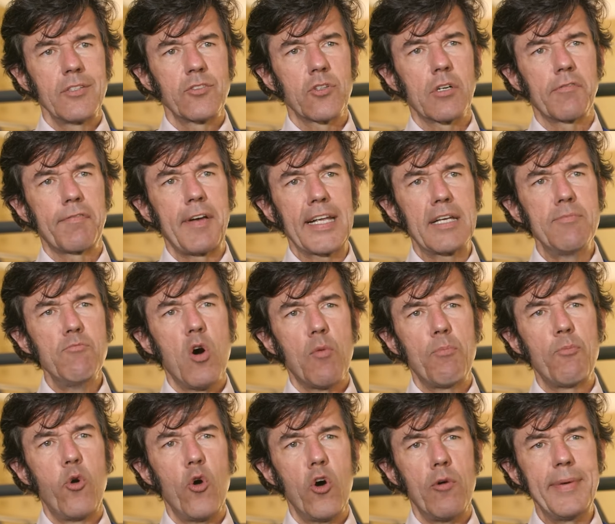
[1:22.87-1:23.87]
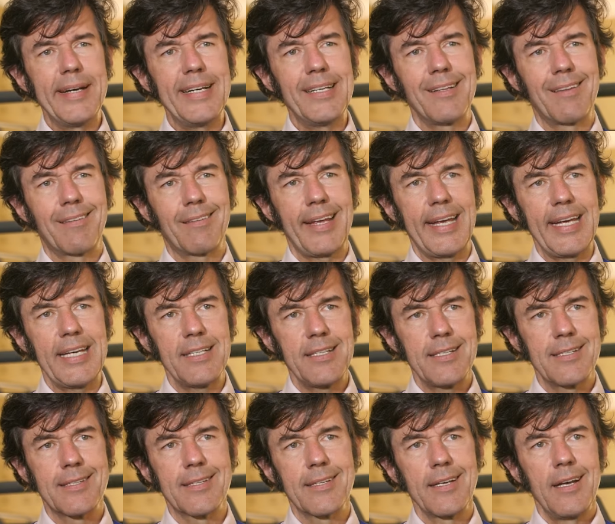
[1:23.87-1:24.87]
sort of like more permanent
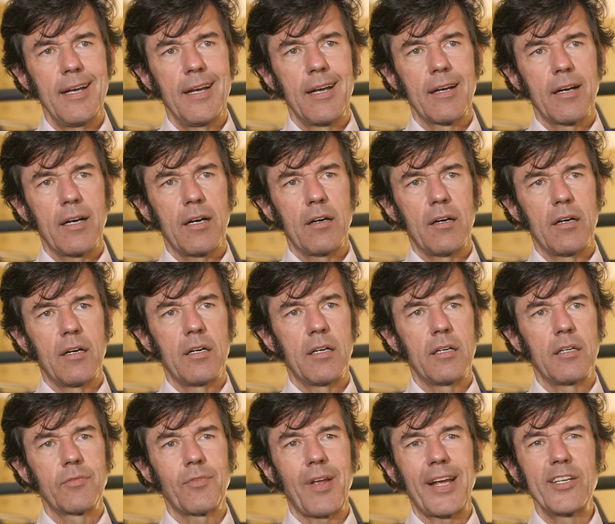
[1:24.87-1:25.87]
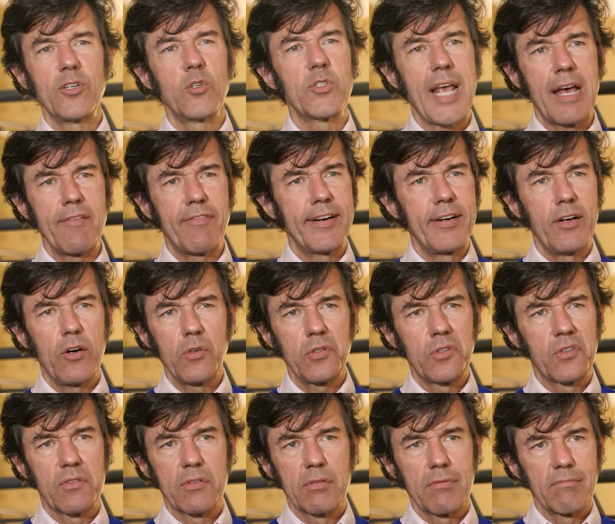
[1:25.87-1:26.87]
things, I use
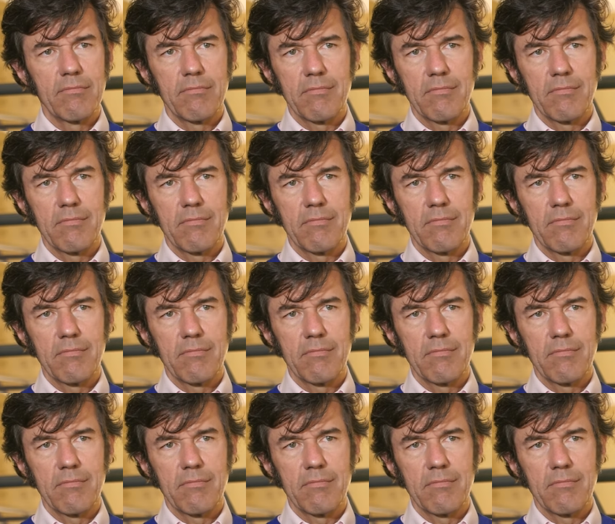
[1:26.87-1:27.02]
Evernote,